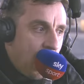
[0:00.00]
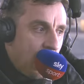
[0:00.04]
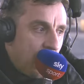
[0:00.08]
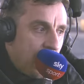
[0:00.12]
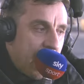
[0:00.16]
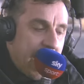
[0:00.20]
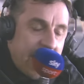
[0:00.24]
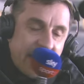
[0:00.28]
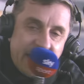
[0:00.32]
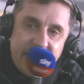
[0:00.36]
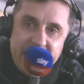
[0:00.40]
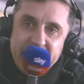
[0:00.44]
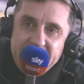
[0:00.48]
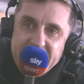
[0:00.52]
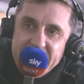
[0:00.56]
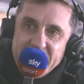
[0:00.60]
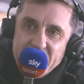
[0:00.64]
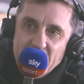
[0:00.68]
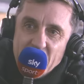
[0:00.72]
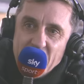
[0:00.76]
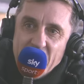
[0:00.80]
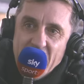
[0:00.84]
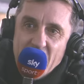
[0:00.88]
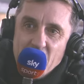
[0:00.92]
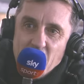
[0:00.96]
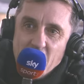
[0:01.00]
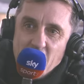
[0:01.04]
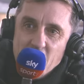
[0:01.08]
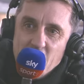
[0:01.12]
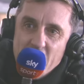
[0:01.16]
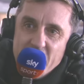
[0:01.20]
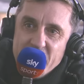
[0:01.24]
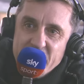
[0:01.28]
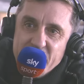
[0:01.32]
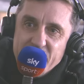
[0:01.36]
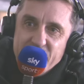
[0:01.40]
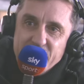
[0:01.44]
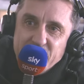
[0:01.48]
like he did on that one
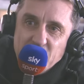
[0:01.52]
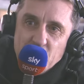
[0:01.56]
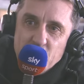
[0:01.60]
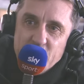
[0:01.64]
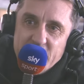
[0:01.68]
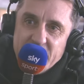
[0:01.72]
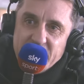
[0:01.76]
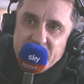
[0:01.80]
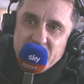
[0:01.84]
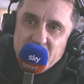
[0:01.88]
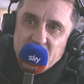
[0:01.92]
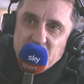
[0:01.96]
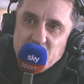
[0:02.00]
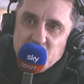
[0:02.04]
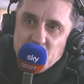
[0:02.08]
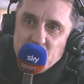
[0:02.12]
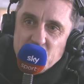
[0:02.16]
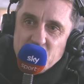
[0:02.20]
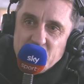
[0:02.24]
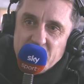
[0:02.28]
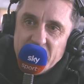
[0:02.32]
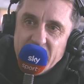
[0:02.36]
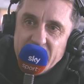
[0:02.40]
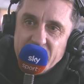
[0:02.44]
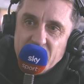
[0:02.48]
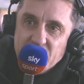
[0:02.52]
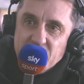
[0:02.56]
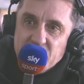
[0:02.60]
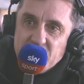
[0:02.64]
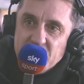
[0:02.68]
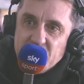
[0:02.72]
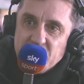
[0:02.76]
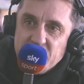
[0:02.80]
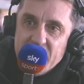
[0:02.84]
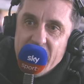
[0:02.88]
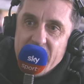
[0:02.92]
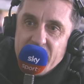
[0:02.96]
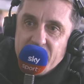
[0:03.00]
where he flew into the touchline onto
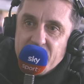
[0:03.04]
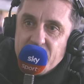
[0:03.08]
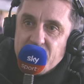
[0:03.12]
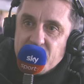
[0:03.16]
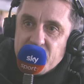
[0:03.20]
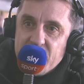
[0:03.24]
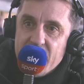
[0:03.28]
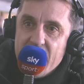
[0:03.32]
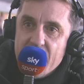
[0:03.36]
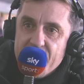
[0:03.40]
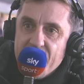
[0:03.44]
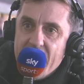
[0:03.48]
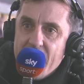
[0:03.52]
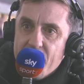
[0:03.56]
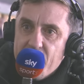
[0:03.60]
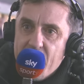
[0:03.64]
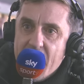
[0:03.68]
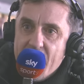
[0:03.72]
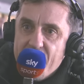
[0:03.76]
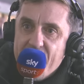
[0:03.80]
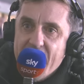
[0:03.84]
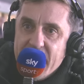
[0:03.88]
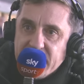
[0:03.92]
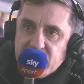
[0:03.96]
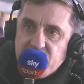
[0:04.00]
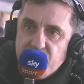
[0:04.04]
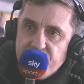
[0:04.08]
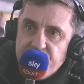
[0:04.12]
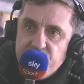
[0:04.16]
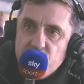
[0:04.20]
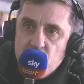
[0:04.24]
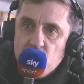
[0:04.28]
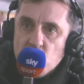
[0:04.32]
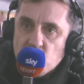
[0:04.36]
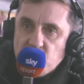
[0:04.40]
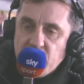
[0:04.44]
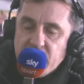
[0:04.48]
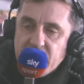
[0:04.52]
the challenge there. That's the
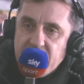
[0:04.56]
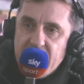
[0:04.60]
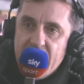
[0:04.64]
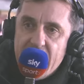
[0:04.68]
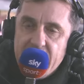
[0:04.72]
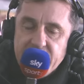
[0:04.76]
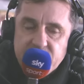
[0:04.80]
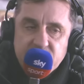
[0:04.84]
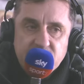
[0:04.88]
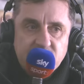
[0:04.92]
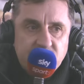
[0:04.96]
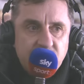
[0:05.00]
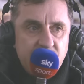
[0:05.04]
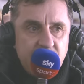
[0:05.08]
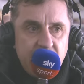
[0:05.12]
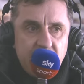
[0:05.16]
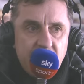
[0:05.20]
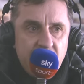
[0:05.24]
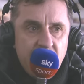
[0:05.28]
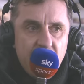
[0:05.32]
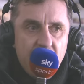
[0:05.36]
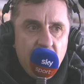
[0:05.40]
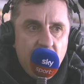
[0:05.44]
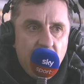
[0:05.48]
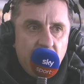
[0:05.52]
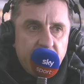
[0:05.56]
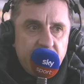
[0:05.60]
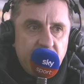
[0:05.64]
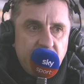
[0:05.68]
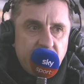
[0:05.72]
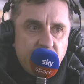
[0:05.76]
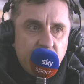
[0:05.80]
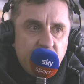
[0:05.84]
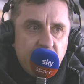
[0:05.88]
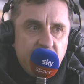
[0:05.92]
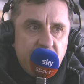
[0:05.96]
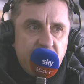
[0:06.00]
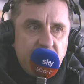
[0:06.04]
force I'd like to see. And
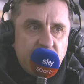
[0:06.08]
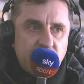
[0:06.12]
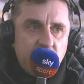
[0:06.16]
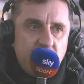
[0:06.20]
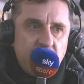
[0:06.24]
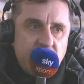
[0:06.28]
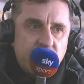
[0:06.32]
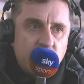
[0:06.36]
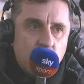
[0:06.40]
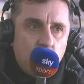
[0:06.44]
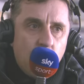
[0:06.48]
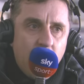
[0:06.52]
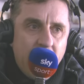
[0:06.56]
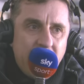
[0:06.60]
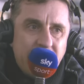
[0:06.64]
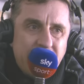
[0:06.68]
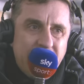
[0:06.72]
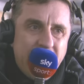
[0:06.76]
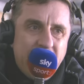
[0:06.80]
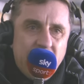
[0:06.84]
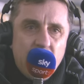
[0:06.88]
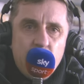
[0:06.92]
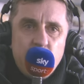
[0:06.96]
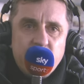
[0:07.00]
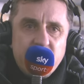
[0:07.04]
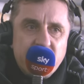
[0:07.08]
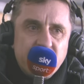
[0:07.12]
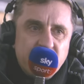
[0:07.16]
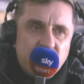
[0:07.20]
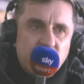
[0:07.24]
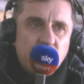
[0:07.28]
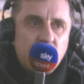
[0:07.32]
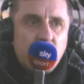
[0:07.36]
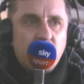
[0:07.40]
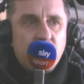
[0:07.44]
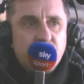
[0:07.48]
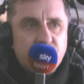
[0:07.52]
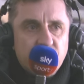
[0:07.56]
he's quite languid and
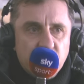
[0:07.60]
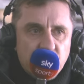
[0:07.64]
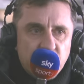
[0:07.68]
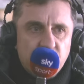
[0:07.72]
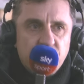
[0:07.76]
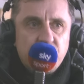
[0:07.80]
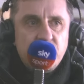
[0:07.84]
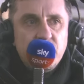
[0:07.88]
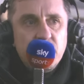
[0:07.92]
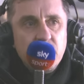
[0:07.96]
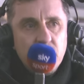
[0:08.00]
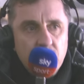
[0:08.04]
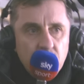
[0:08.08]
sort of just